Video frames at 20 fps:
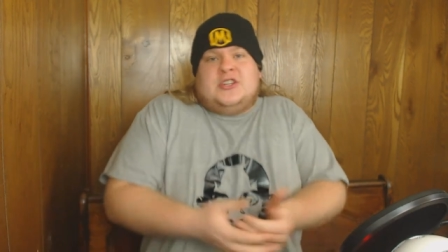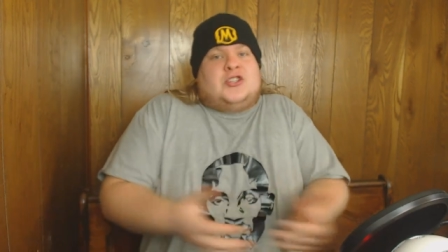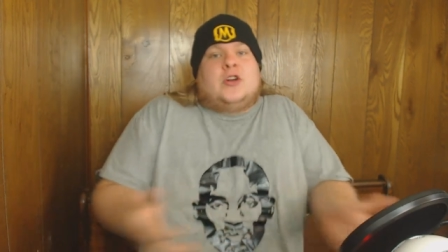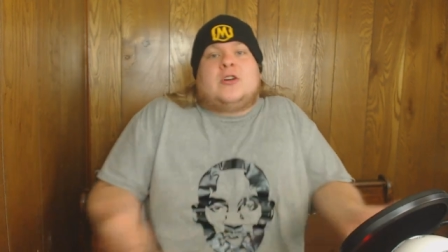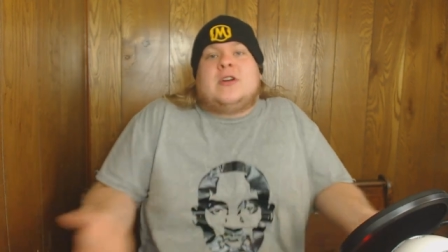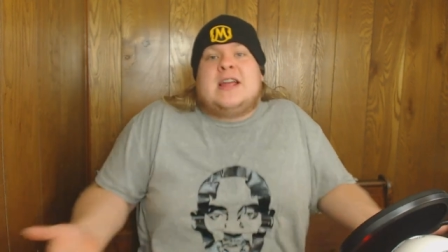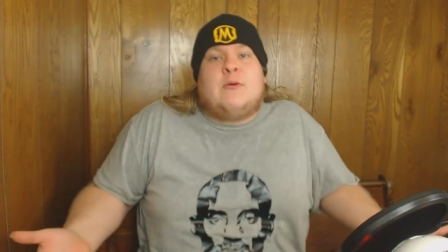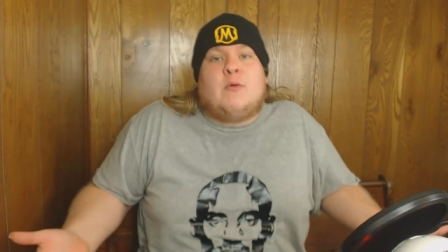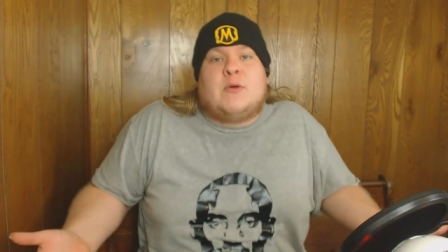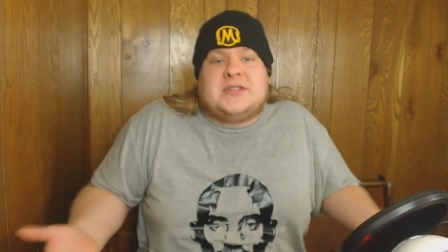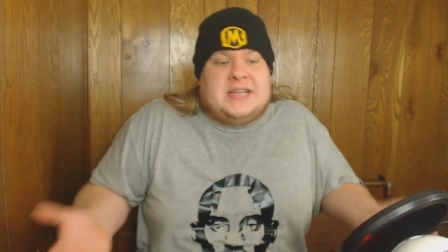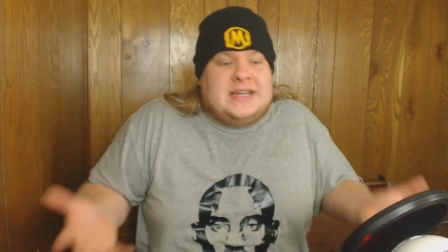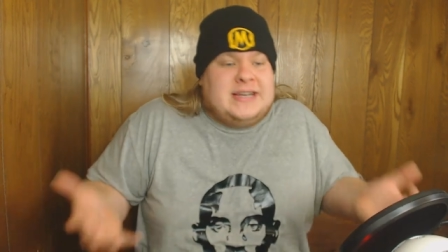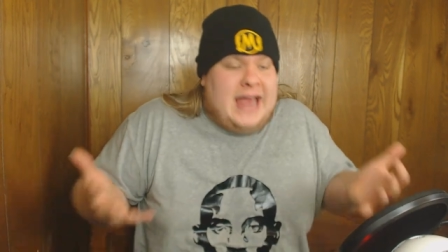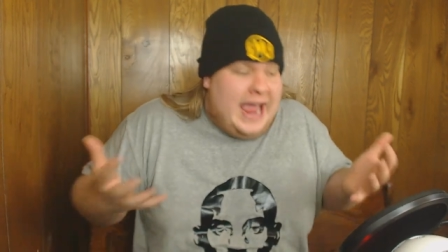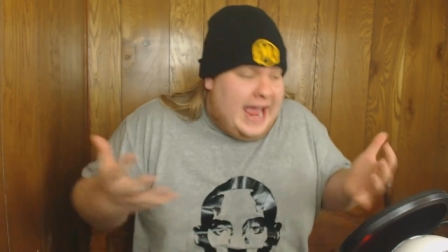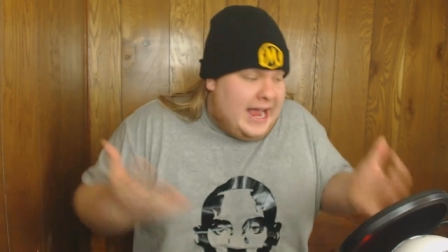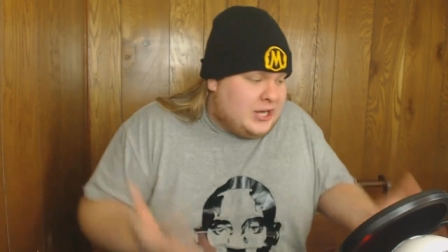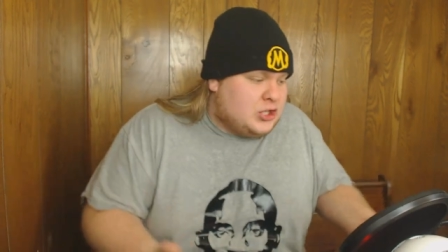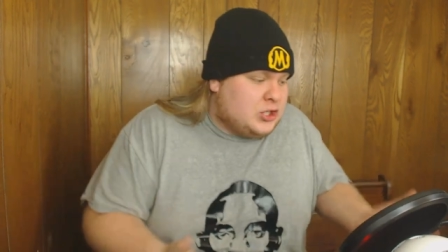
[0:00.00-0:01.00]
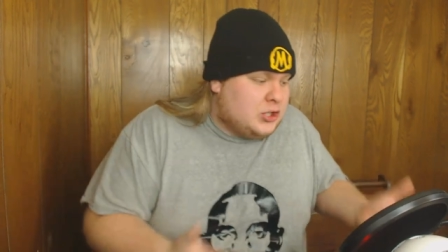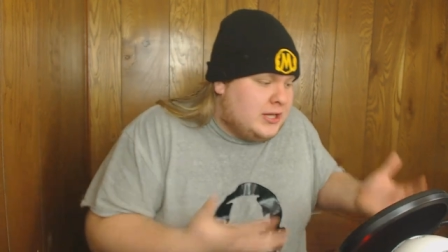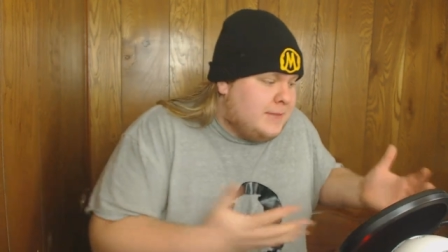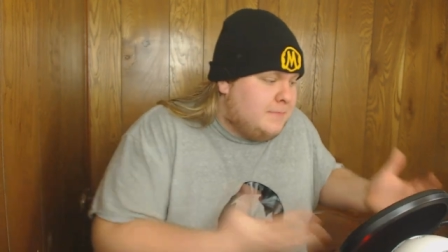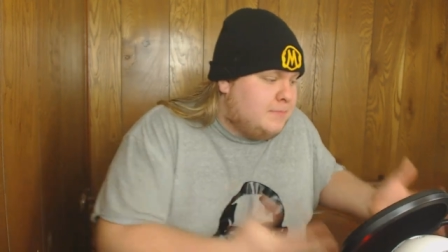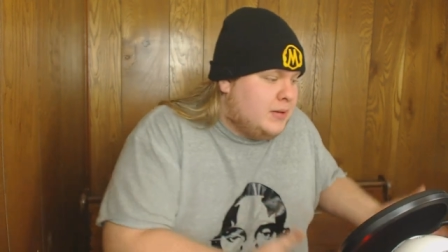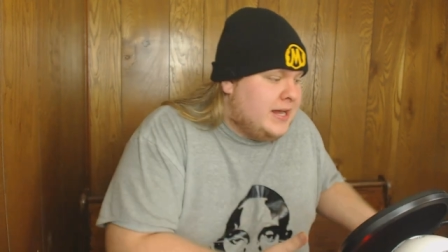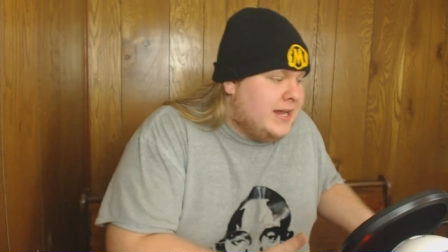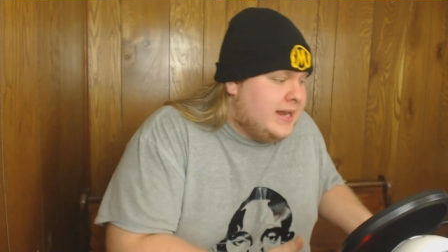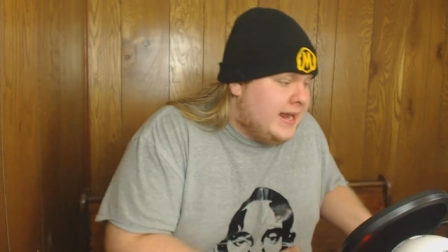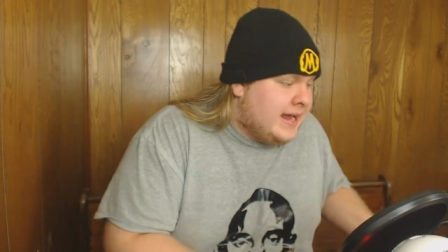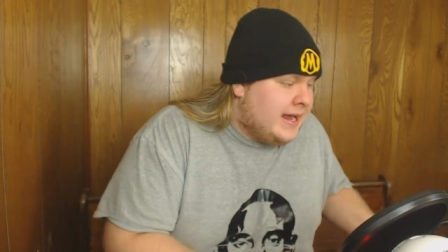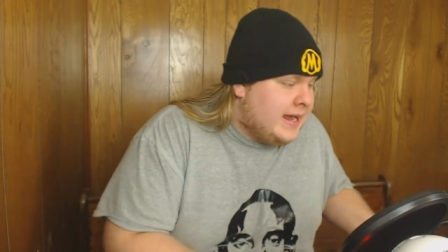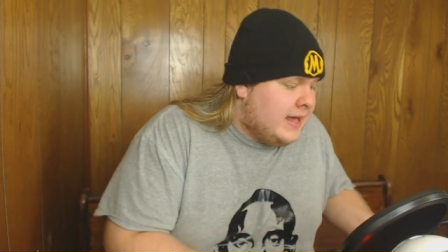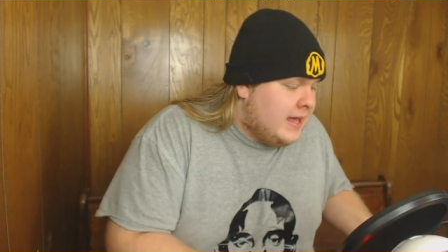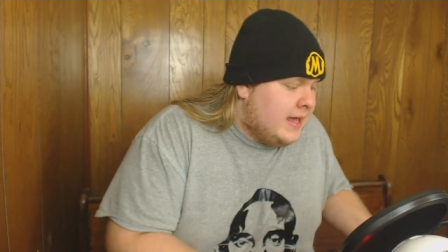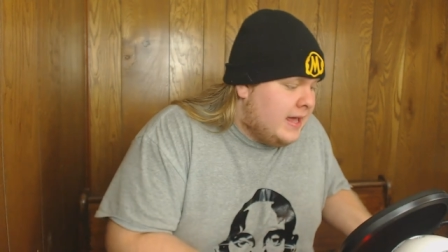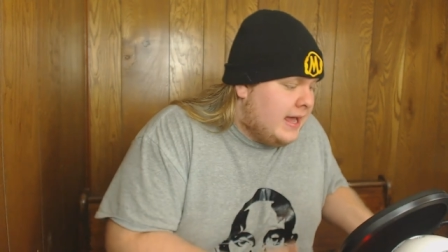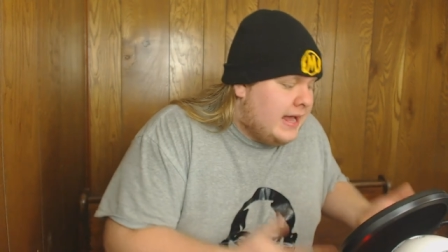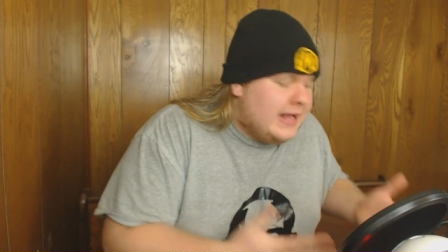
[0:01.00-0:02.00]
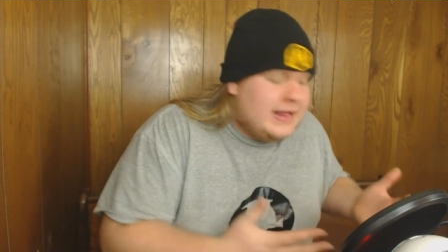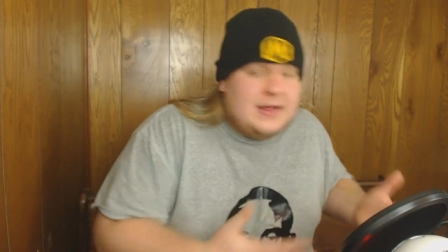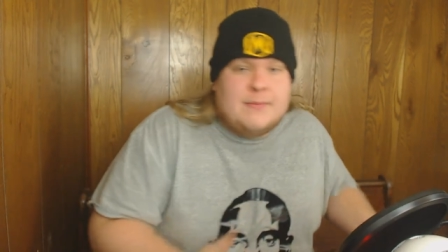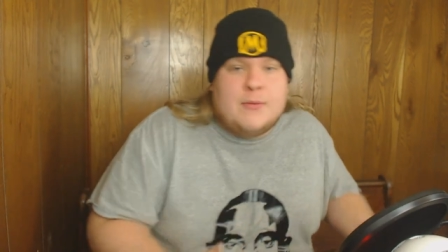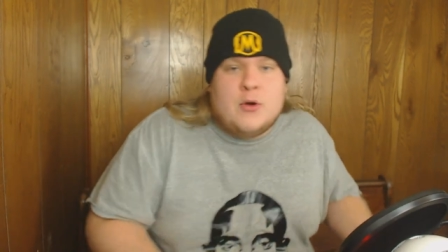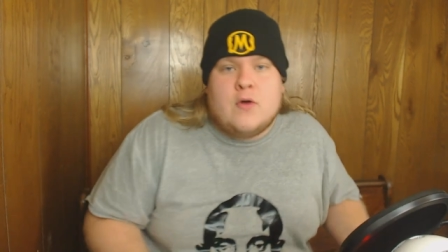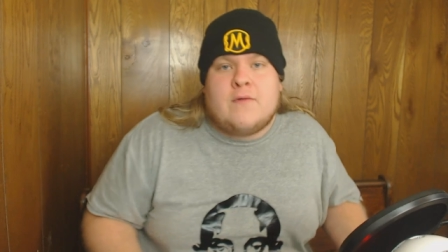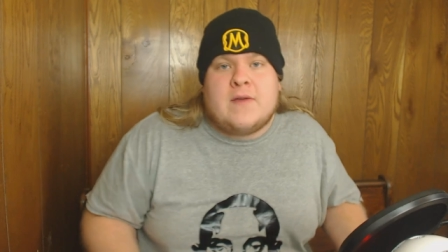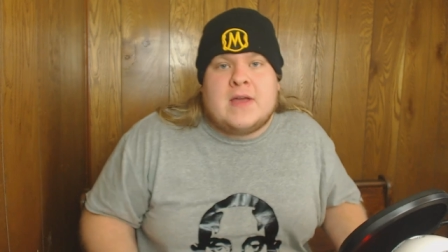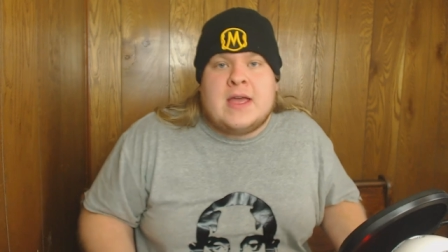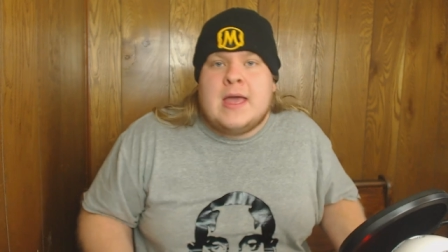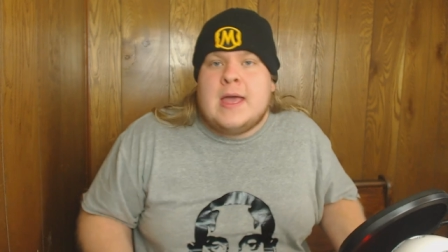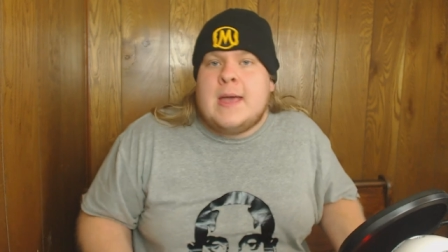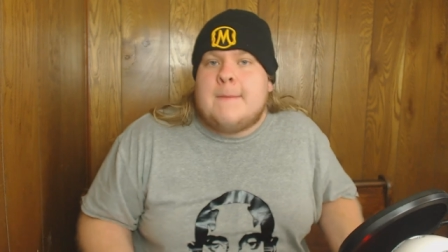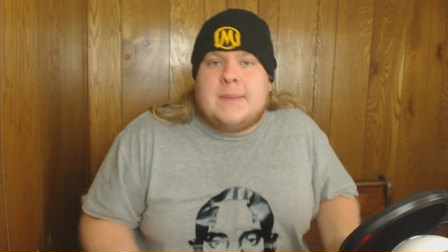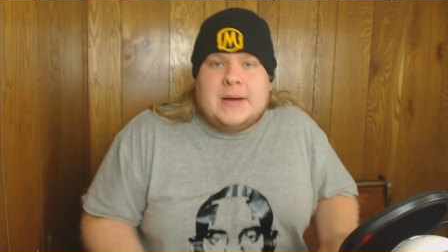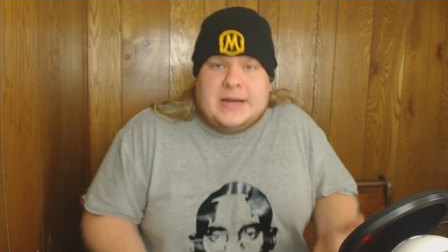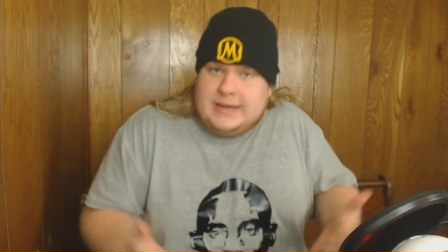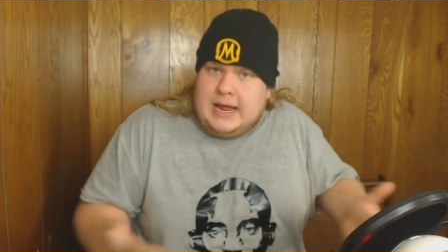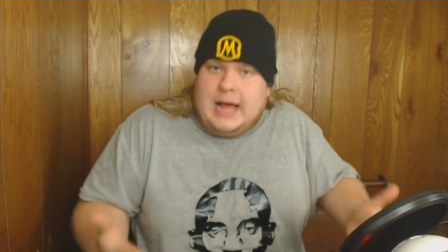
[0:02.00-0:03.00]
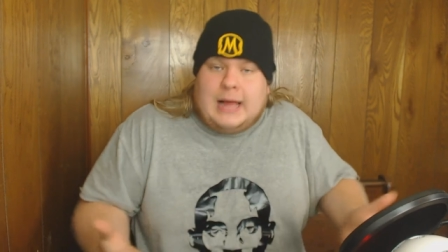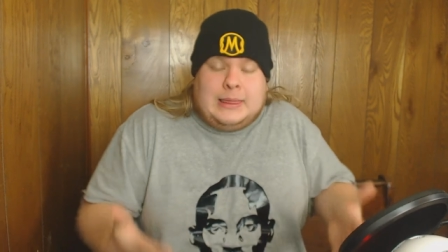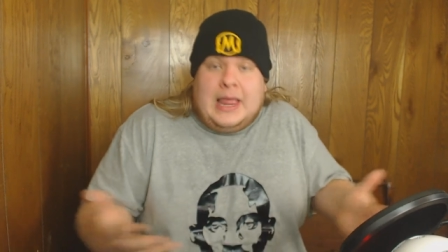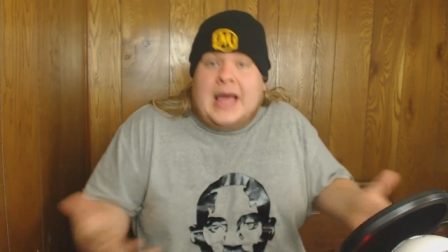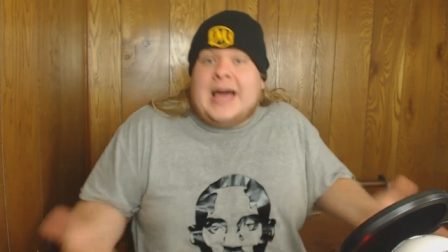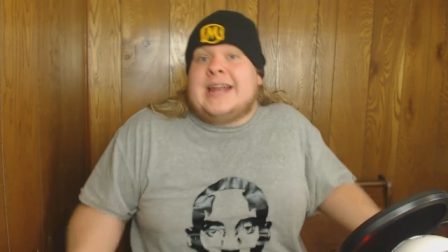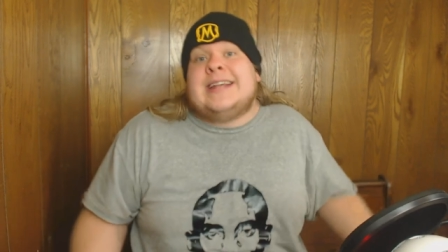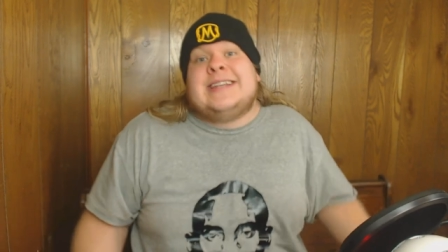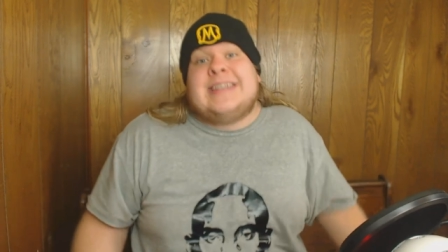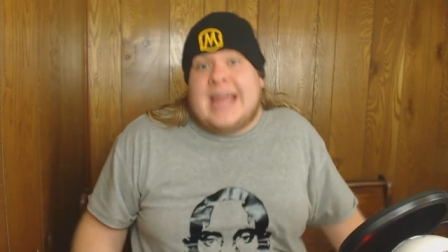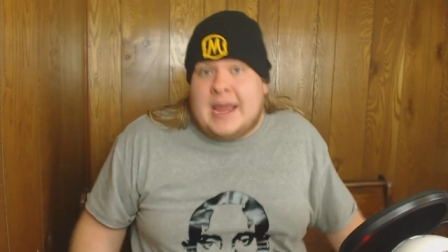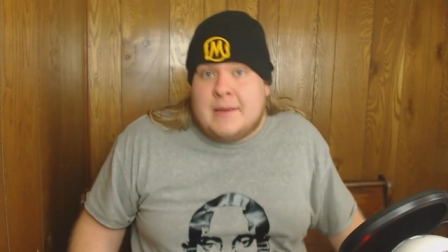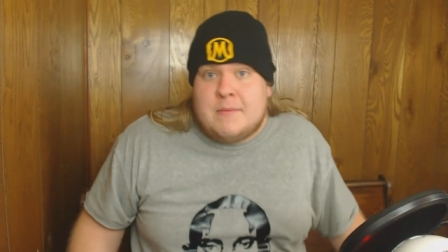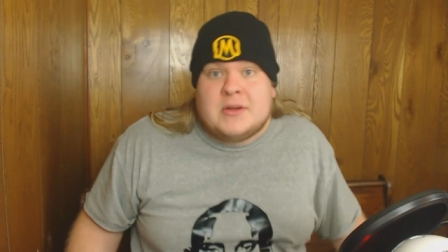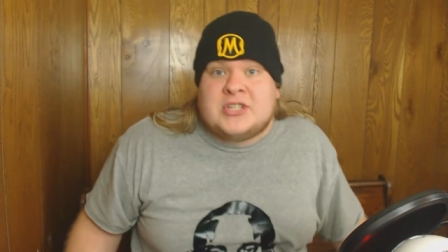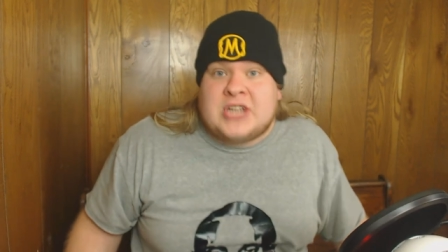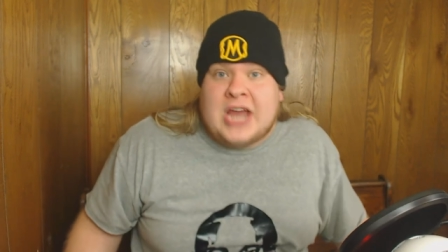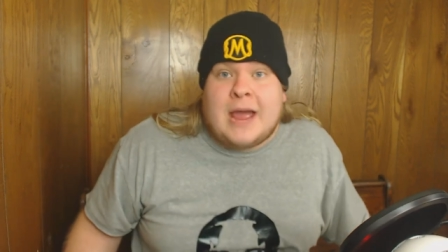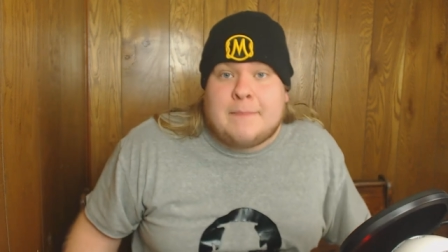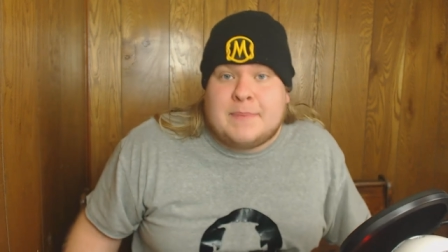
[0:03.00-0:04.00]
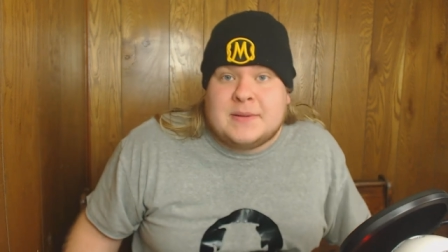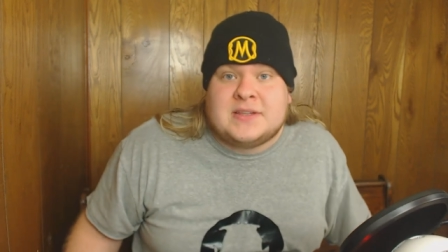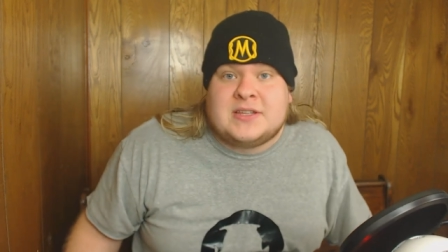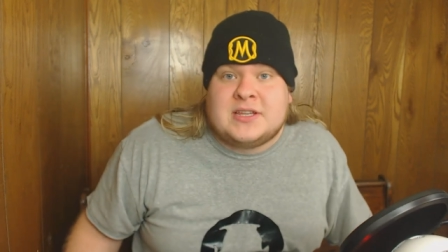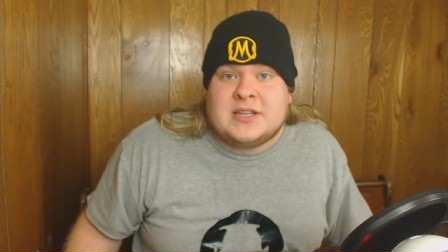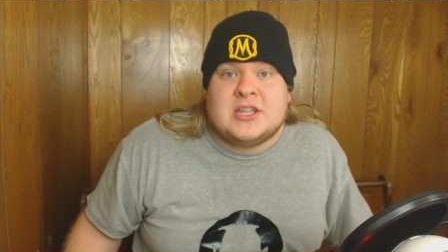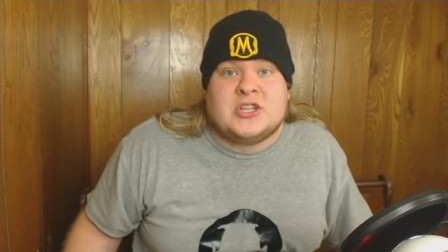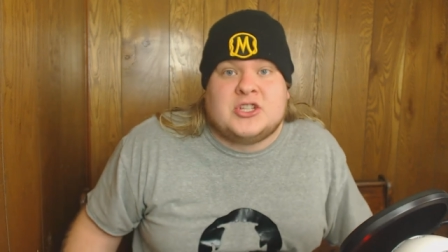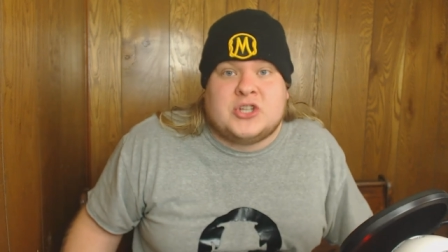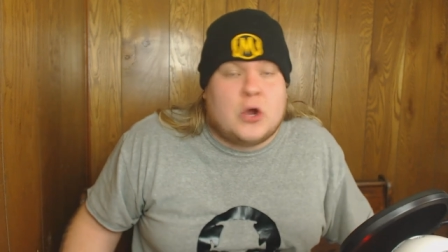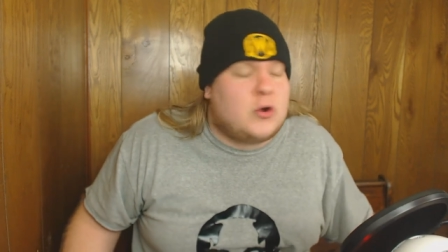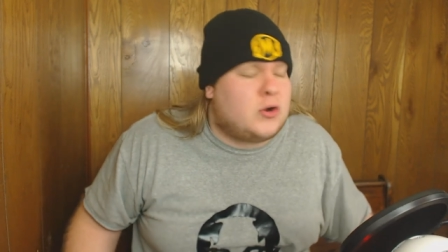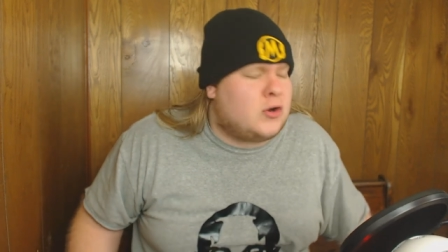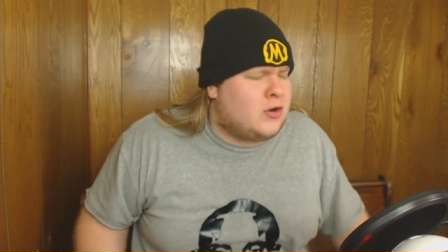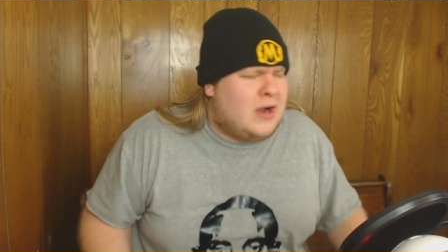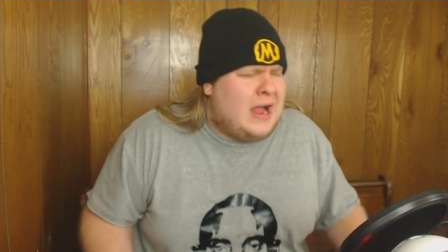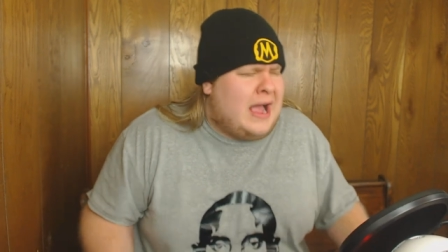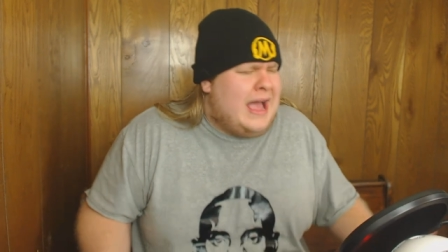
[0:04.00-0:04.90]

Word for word: Sure, he wasn't actually bleeding in the movie, but a lot of damage happens to the Joker.